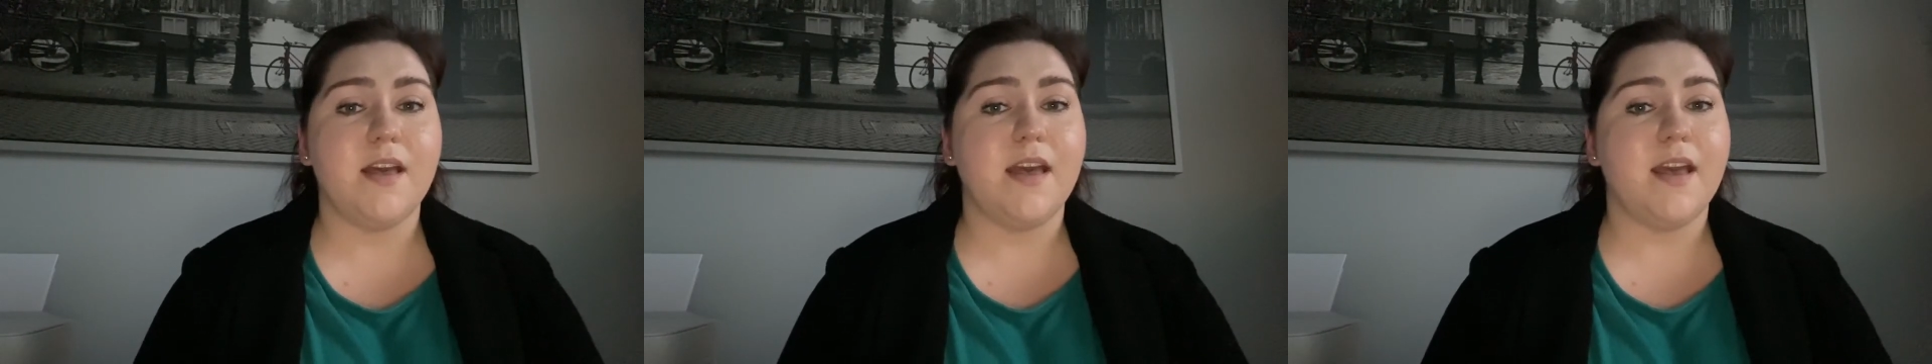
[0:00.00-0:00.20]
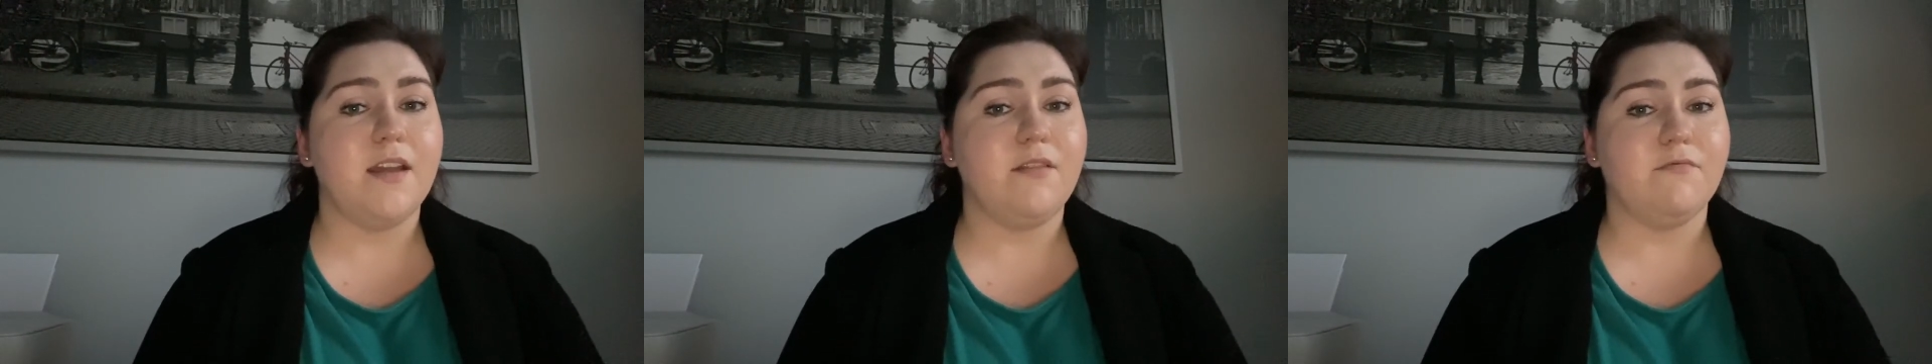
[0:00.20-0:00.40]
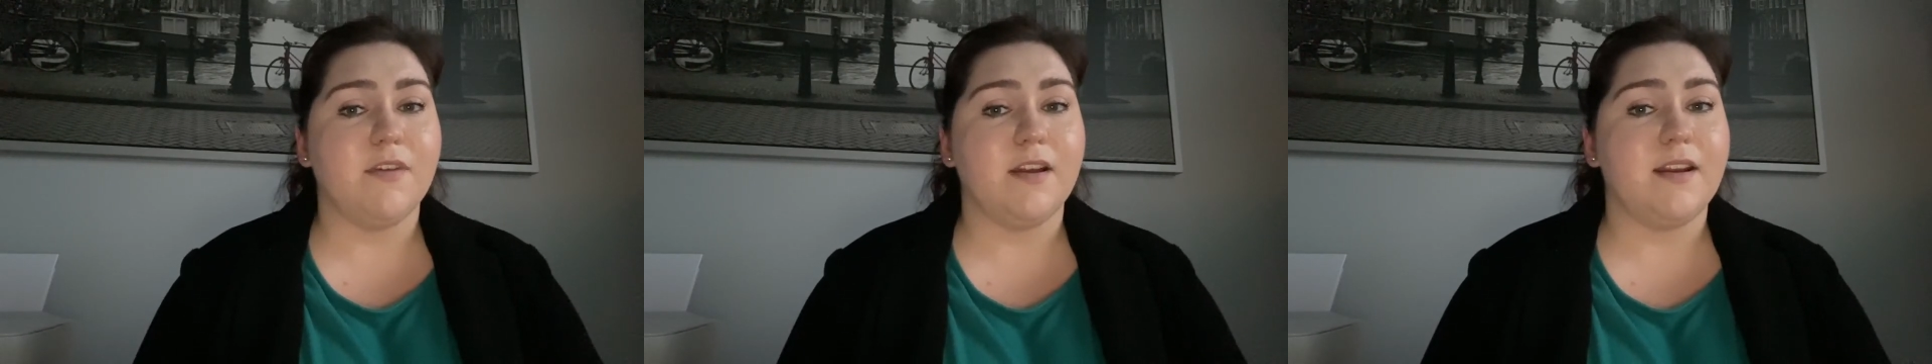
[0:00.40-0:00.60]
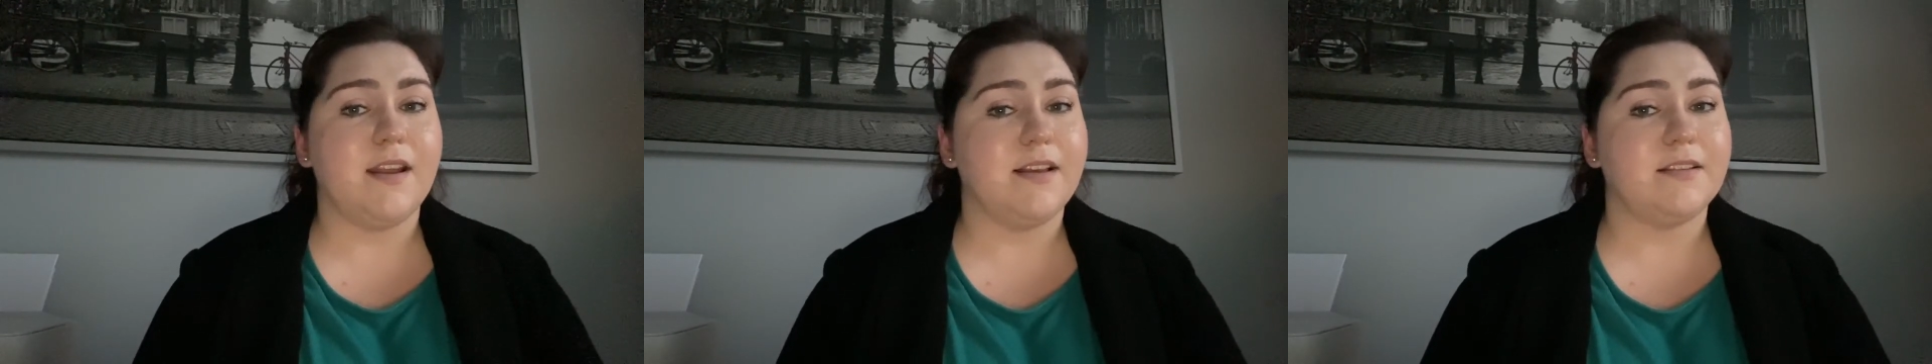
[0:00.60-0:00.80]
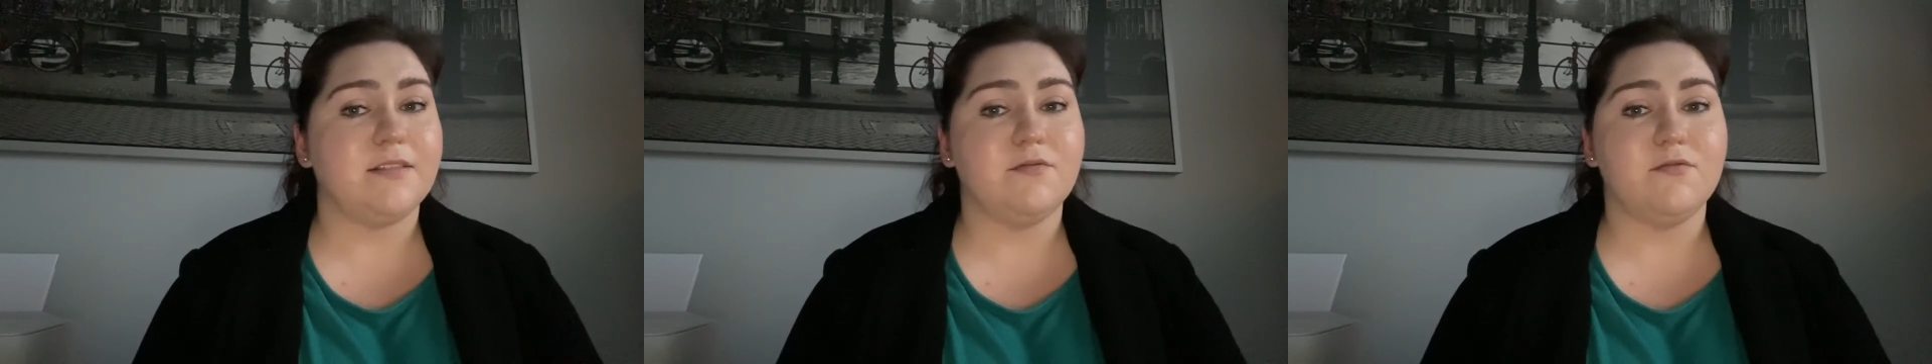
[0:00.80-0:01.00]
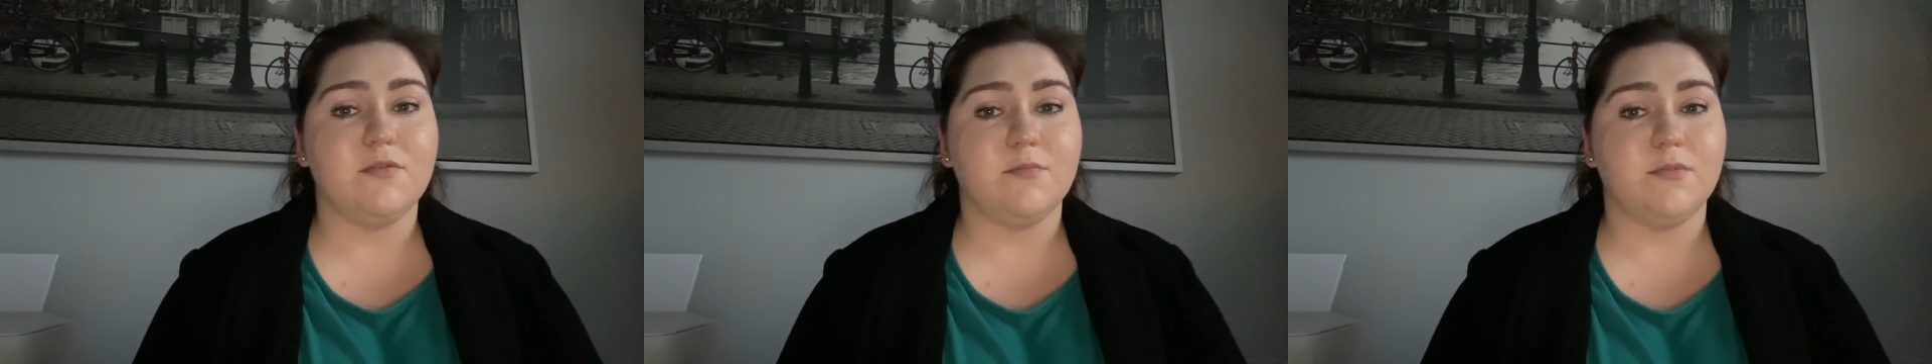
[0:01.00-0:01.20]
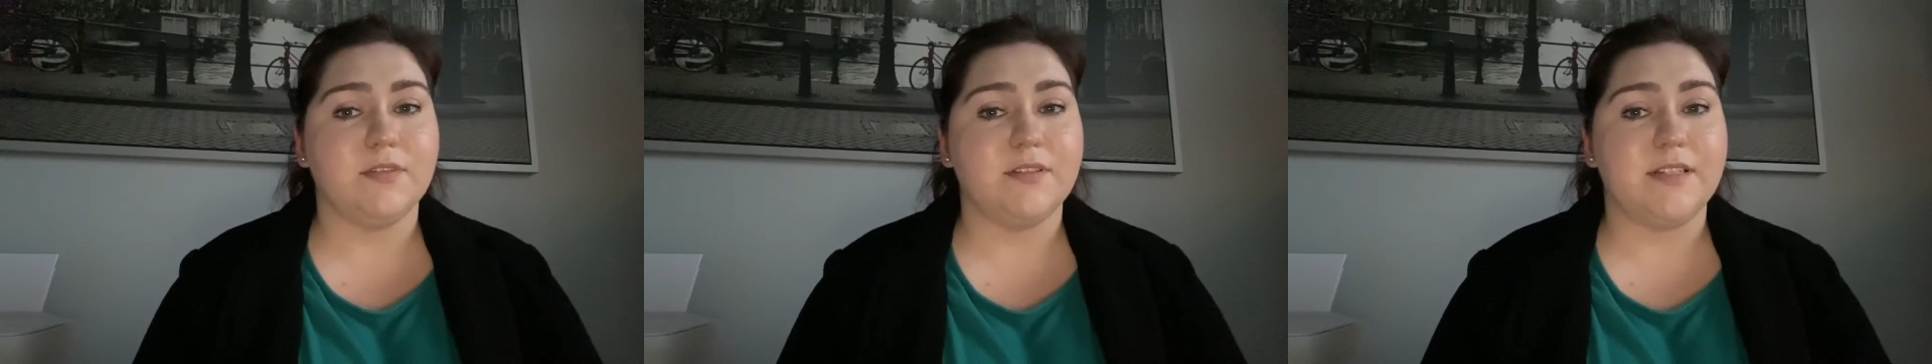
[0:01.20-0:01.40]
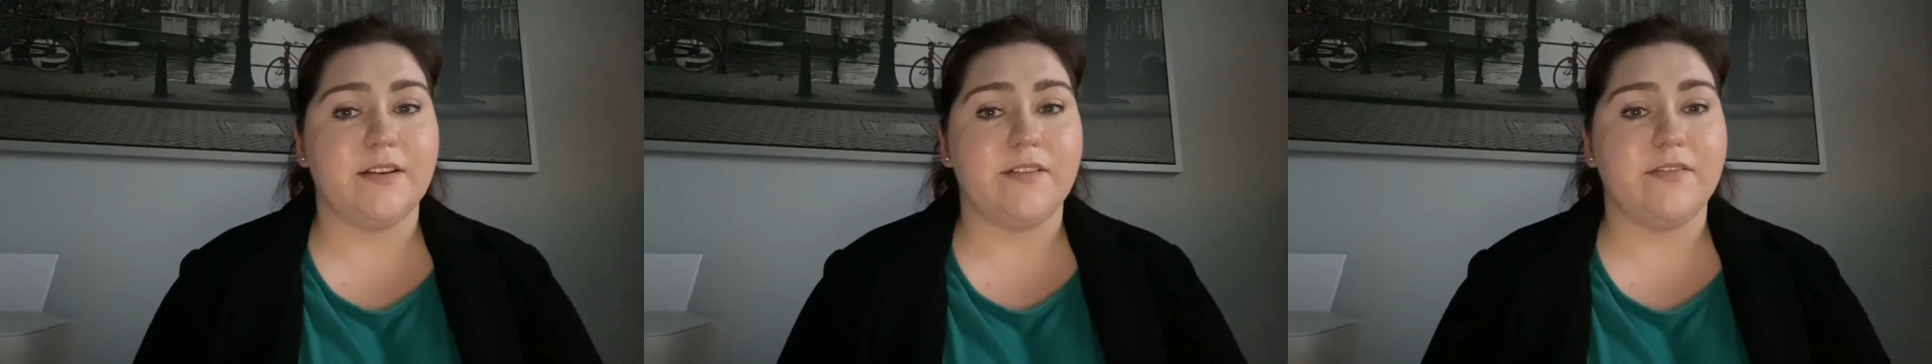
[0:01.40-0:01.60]
and run as normal
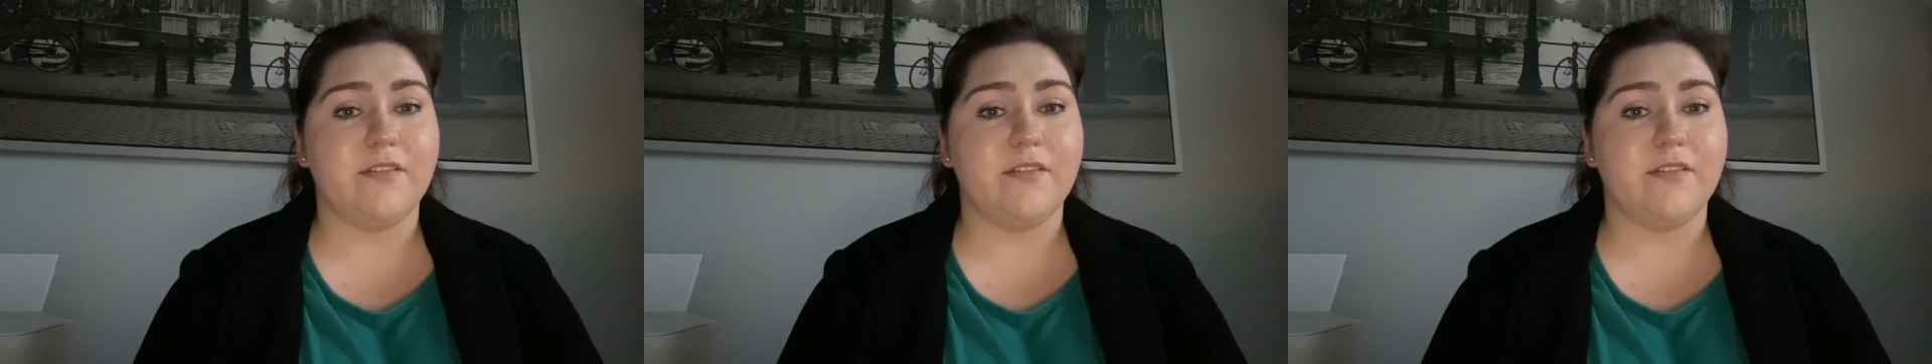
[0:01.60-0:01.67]
during